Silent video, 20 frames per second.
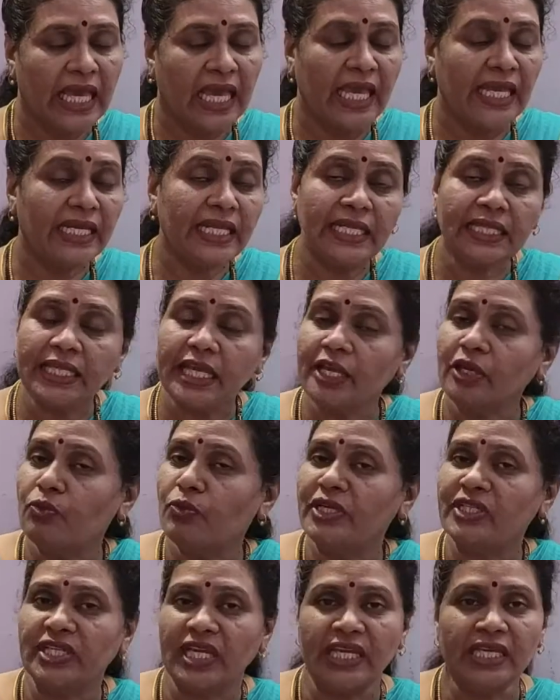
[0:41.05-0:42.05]
Anything
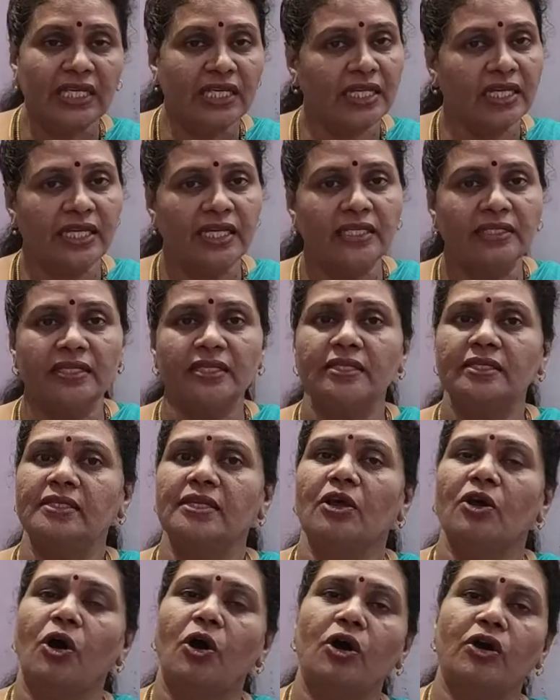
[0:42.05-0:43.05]
which
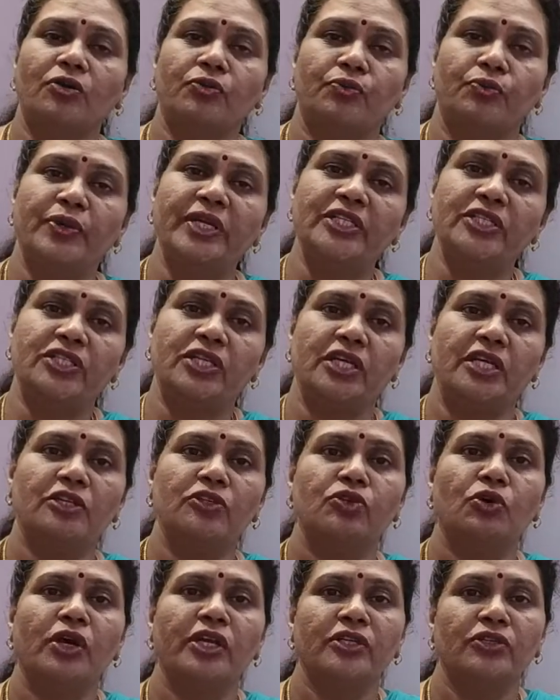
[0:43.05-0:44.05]
increases or which
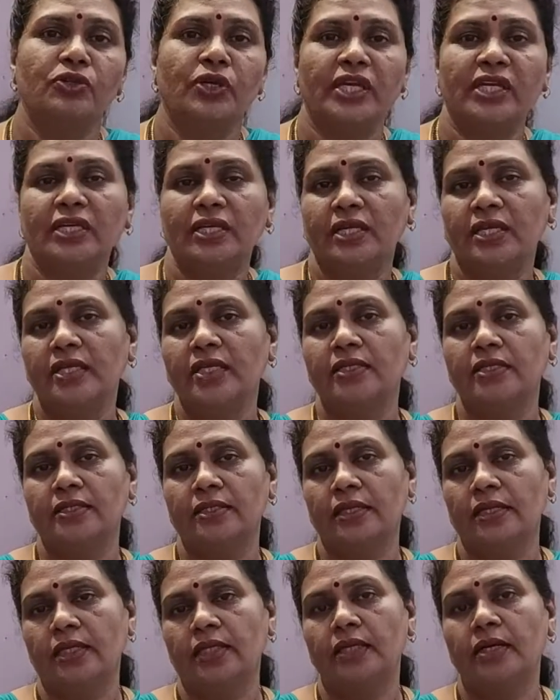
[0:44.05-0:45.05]
is going to increase